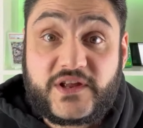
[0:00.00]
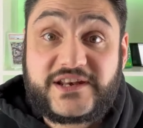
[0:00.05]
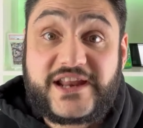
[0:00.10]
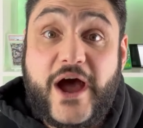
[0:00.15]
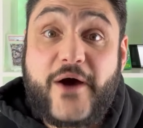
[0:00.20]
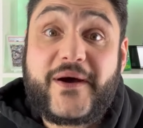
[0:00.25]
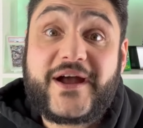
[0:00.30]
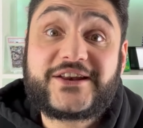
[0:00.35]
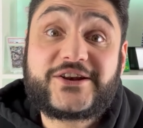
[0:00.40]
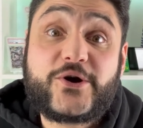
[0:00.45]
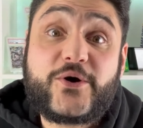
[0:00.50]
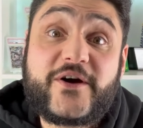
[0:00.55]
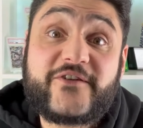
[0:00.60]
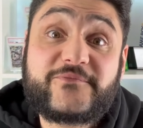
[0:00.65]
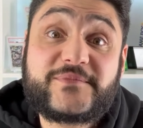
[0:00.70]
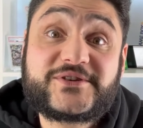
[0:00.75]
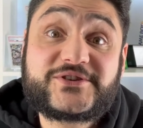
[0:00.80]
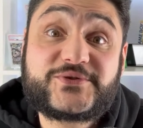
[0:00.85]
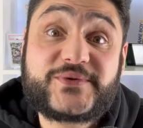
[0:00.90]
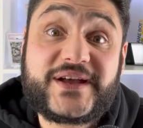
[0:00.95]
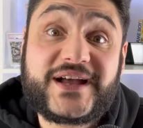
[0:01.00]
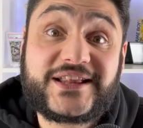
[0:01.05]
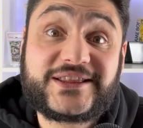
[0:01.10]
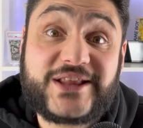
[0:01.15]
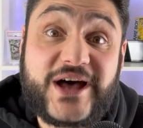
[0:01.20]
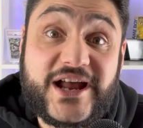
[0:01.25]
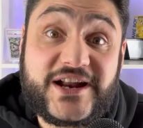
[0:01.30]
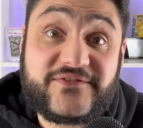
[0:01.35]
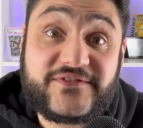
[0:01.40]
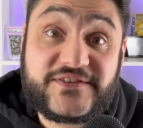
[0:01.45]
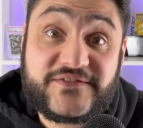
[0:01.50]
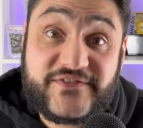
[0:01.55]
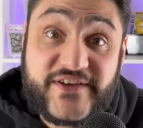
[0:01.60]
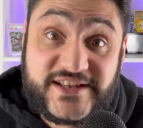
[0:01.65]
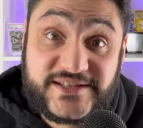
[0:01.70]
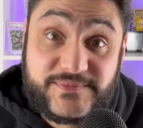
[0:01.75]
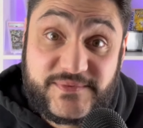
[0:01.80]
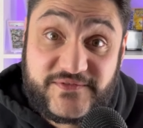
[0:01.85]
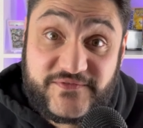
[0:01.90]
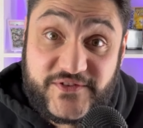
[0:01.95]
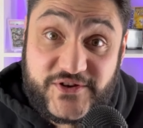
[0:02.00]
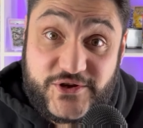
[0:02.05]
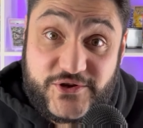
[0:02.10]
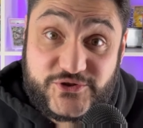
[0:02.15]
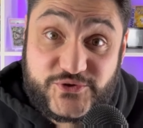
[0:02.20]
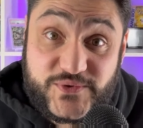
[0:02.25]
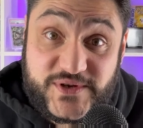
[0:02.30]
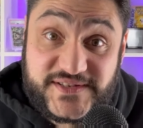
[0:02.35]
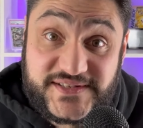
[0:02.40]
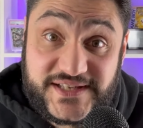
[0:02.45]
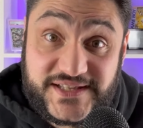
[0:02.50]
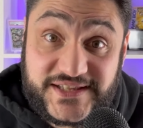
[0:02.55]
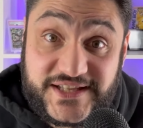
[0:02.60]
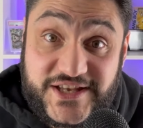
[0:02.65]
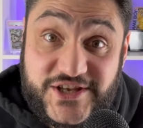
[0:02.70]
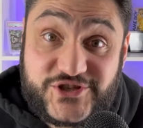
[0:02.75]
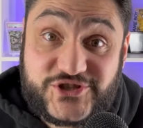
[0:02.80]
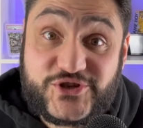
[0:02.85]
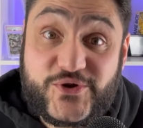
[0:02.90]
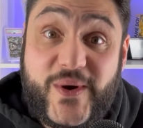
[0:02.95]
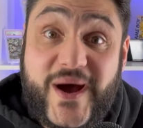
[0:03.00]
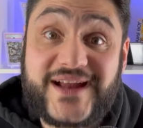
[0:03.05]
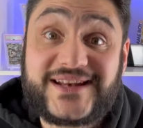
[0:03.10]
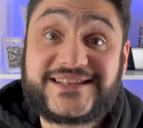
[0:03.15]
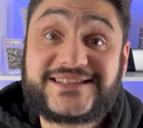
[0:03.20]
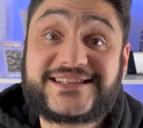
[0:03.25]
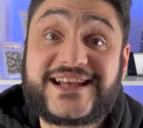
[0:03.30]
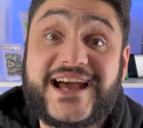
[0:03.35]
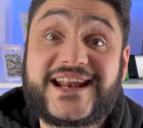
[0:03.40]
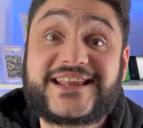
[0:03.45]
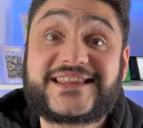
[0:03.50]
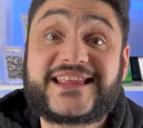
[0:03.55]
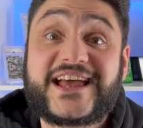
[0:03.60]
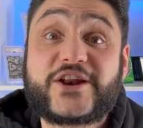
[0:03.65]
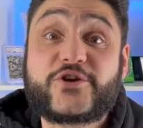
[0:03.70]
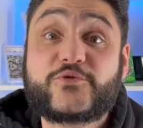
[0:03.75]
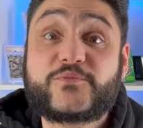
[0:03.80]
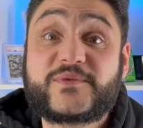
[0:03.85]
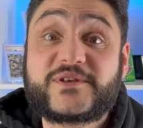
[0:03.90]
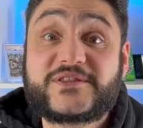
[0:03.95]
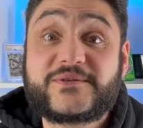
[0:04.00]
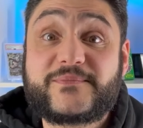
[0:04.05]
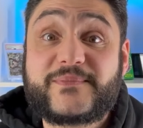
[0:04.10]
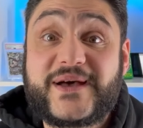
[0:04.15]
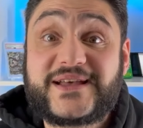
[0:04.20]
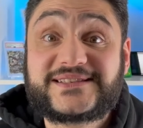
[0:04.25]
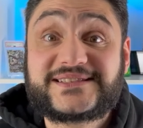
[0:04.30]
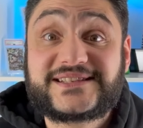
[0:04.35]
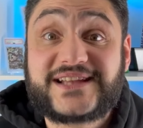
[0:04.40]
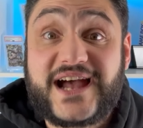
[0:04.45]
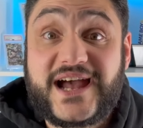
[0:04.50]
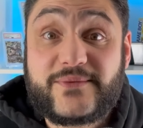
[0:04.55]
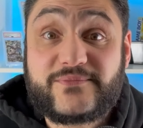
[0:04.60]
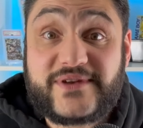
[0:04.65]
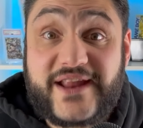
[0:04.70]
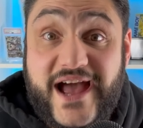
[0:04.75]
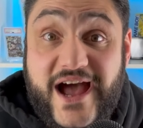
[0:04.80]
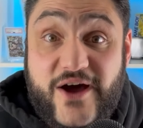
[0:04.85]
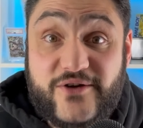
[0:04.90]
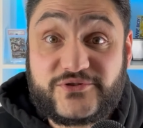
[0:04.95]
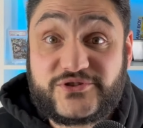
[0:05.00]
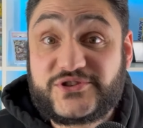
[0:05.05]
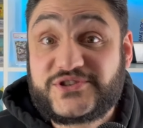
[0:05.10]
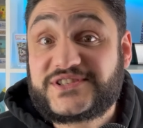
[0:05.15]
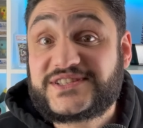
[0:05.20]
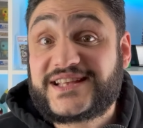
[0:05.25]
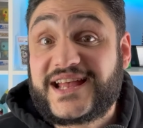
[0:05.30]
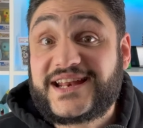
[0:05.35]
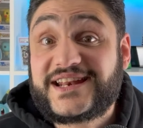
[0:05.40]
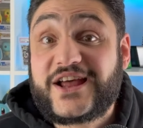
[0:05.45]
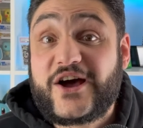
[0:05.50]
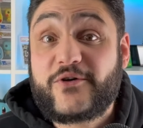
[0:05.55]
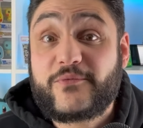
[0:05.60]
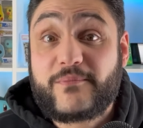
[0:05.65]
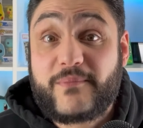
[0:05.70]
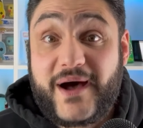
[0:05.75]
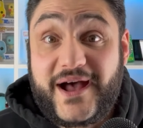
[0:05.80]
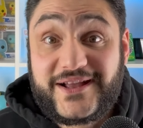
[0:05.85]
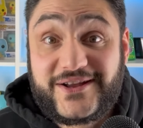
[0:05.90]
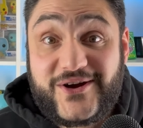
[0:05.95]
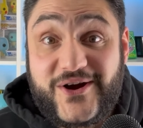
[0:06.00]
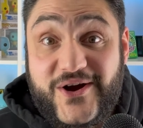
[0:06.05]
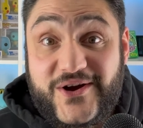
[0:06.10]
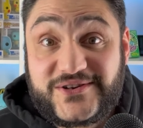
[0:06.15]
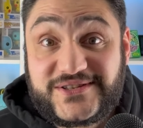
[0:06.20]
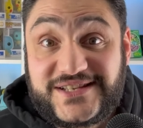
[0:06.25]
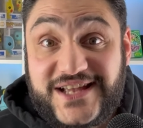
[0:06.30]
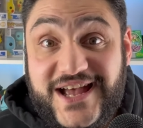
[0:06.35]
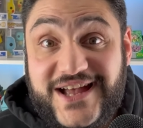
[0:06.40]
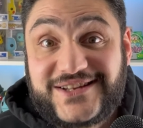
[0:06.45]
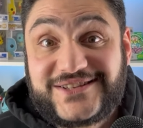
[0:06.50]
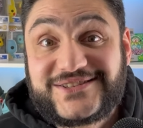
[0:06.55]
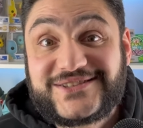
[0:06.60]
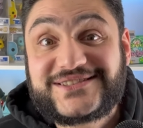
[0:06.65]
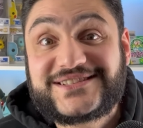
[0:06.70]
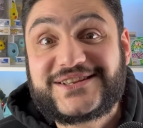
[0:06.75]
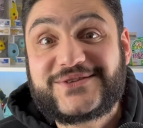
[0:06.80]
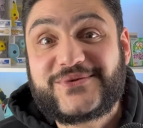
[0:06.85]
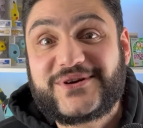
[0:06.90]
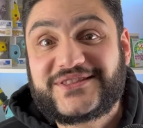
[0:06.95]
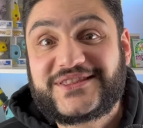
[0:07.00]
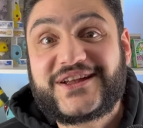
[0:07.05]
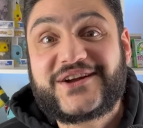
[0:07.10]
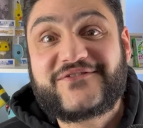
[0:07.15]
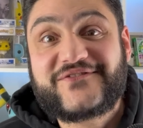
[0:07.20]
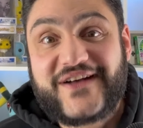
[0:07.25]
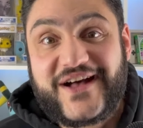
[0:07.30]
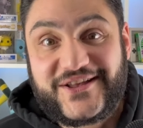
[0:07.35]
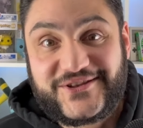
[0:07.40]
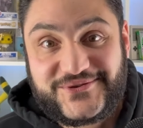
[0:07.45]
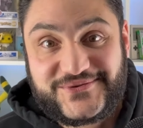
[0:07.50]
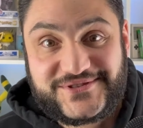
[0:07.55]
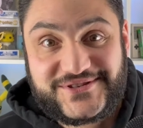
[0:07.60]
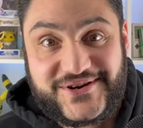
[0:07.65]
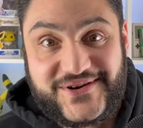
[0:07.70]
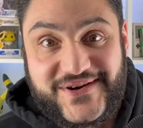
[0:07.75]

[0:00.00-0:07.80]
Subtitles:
Now, I know I've been doing a lot of investment videos recently, so I decided that it would be the best time now to send out my cards to see what their values are